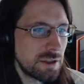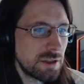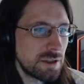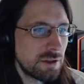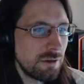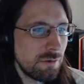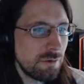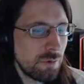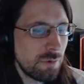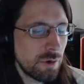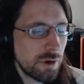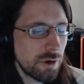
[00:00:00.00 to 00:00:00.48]

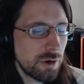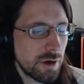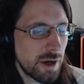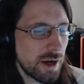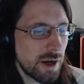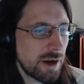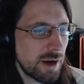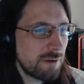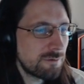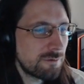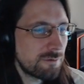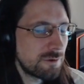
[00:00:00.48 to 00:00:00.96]
So we're going
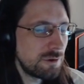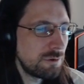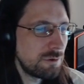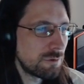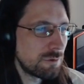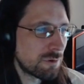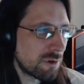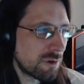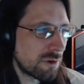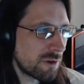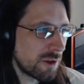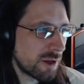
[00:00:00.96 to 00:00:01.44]
to have
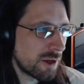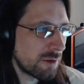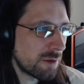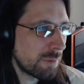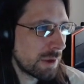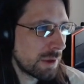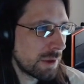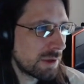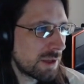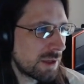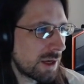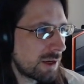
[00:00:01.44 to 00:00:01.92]
to think
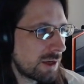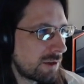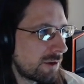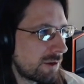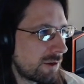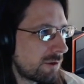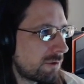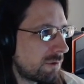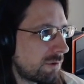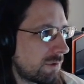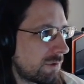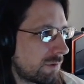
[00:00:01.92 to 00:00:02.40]
about that a
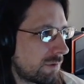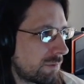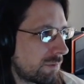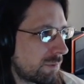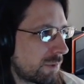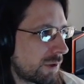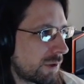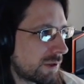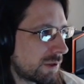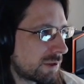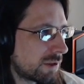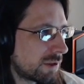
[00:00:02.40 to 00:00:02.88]
little.
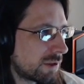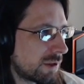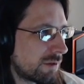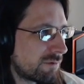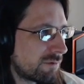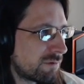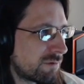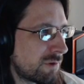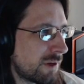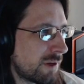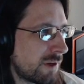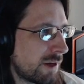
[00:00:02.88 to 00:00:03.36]
But uh,
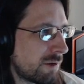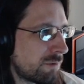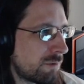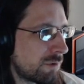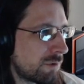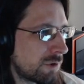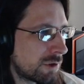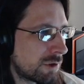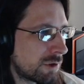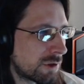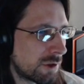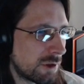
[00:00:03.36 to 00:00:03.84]
for now,
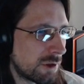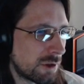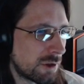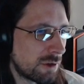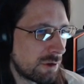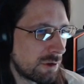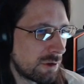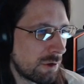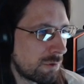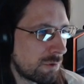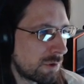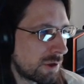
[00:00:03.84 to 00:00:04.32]
we're just going to
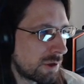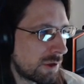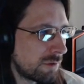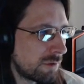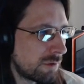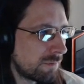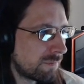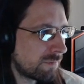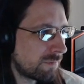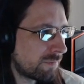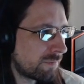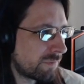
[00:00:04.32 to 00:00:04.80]
go with
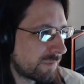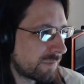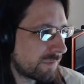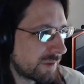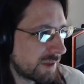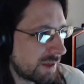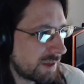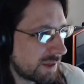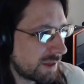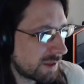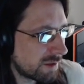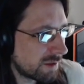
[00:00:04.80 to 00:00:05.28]
it
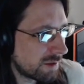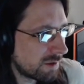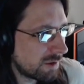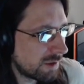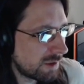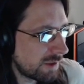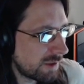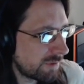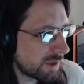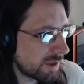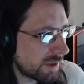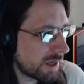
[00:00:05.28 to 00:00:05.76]
and
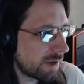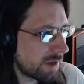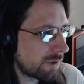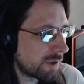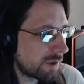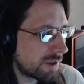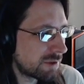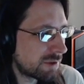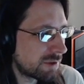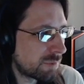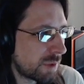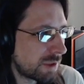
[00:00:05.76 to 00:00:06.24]
leave it how it
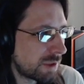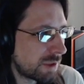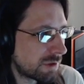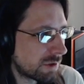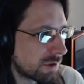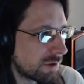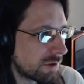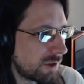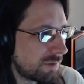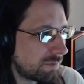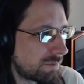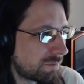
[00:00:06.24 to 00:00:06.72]
is,
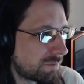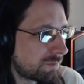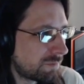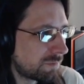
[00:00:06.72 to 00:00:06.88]
basically.